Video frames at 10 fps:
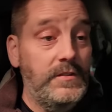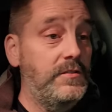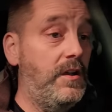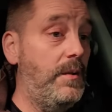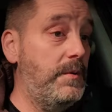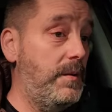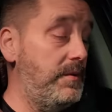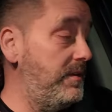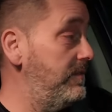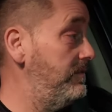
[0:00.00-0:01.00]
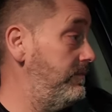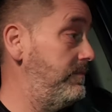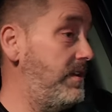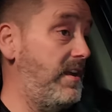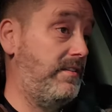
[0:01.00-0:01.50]
so I'm coming in
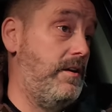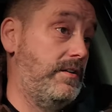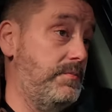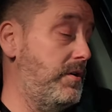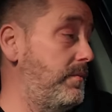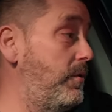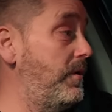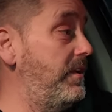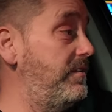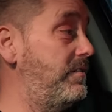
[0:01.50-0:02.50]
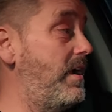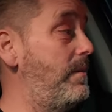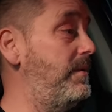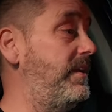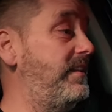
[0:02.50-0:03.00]
9 o'clock tomorrow morning and
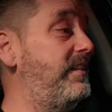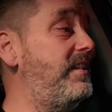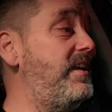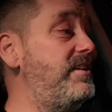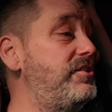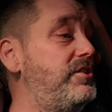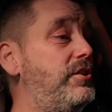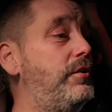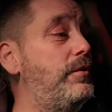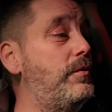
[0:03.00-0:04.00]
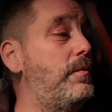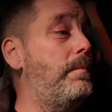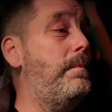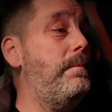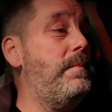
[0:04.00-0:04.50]
grabbing at least two,
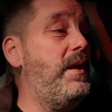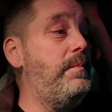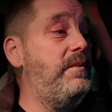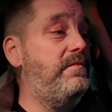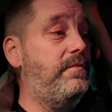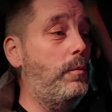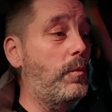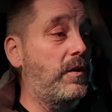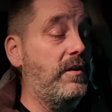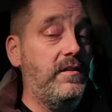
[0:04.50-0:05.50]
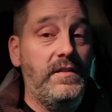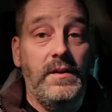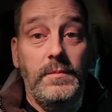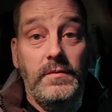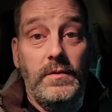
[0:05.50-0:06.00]
maybe four, and then
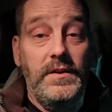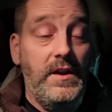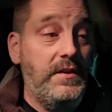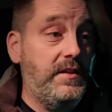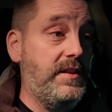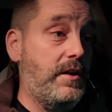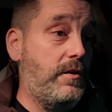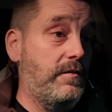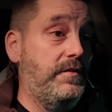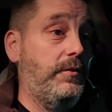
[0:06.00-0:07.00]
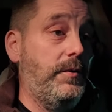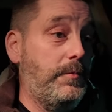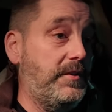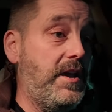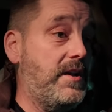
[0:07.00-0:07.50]
I'm going to run down and get that car filled up
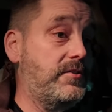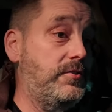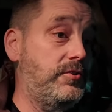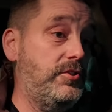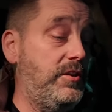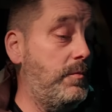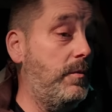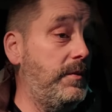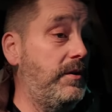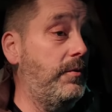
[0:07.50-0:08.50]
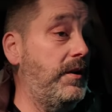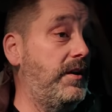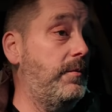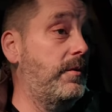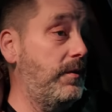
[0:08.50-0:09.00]
with gas because she won't be going
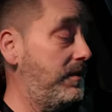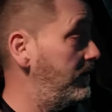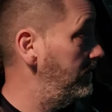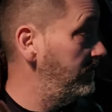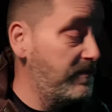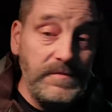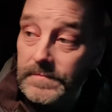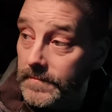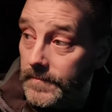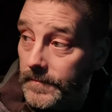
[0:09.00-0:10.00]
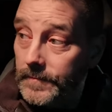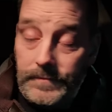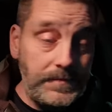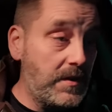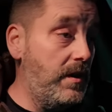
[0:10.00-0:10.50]
anywhere with
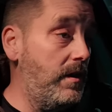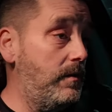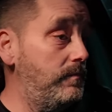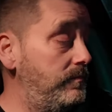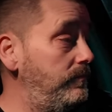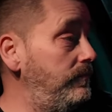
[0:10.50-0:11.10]
it. Um,